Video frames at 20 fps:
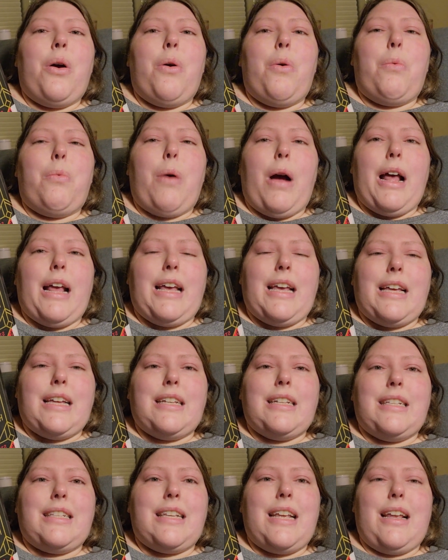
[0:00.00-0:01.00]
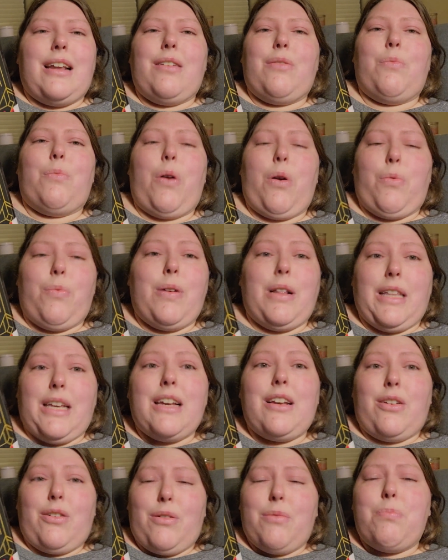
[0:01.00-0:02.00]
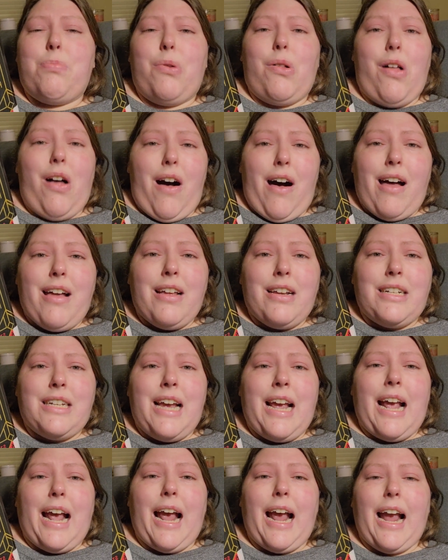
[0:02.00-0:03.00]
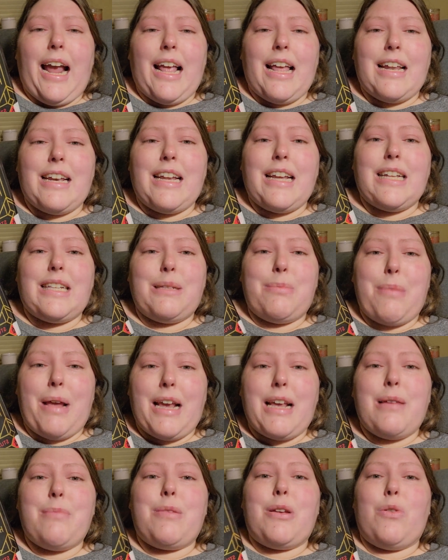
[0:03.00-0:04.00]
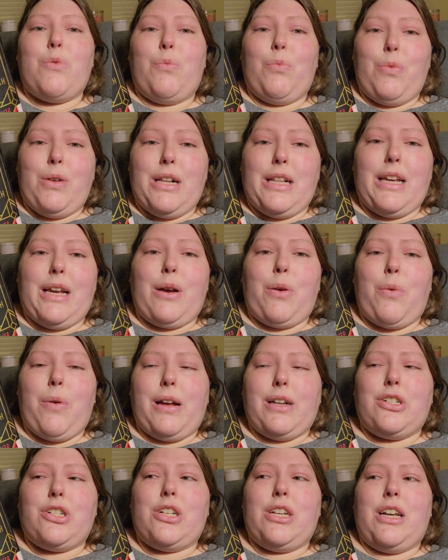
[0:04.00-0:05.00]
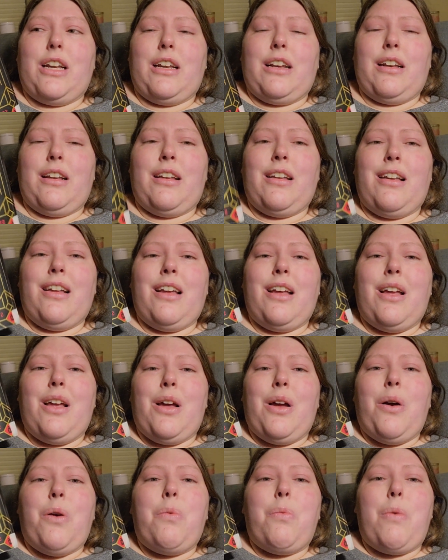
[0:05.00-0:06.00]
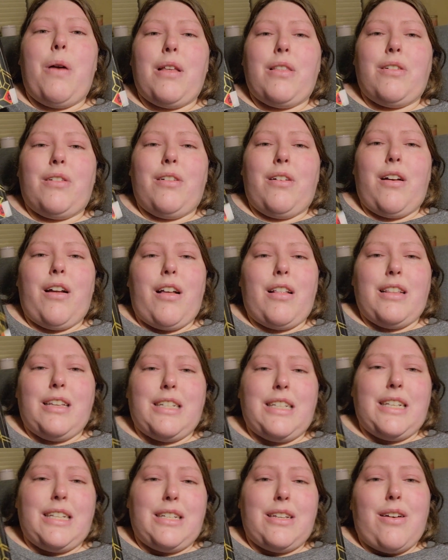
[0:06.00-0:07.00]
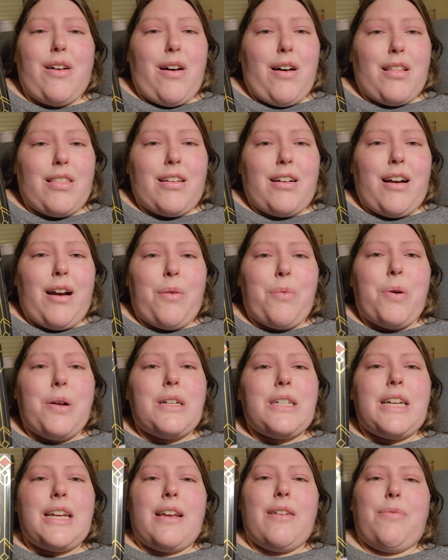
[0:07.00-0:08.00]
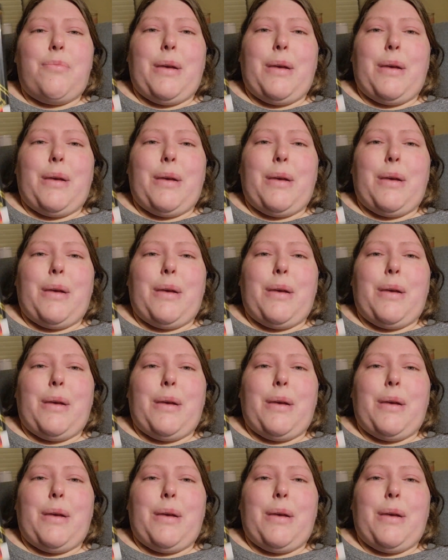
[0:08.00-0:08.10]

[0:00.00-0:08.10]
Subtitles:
what is a really good plot, and it's making me really question whether or not this is an author I want to give